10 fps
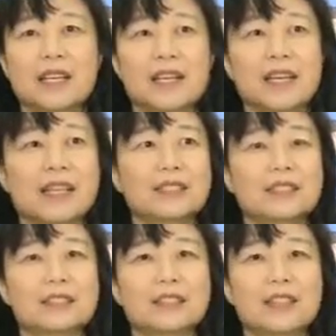
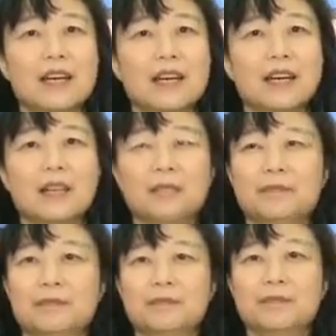And
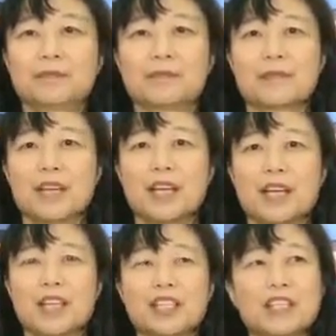um,
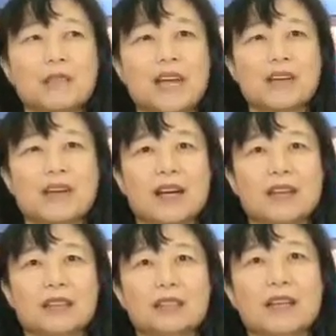
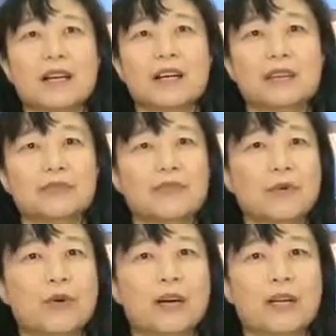micron um,
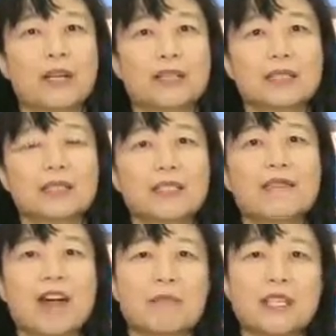for
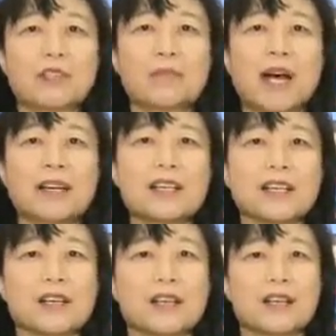environmental
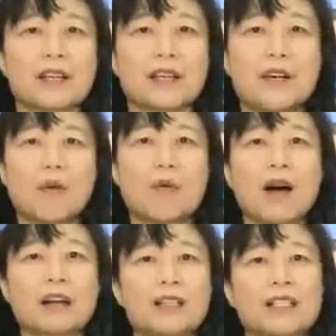monitoring,
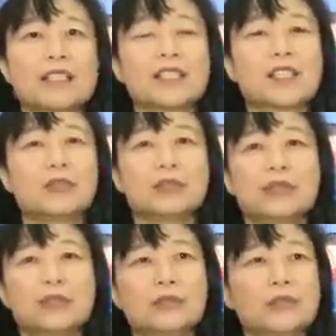water and
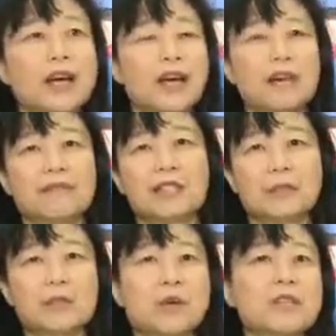CO2 have
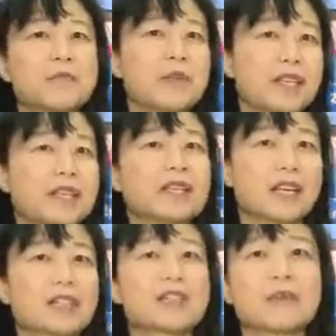absorption peaks
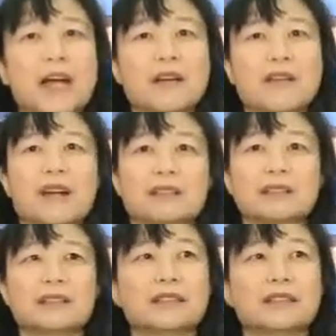at 2 micron.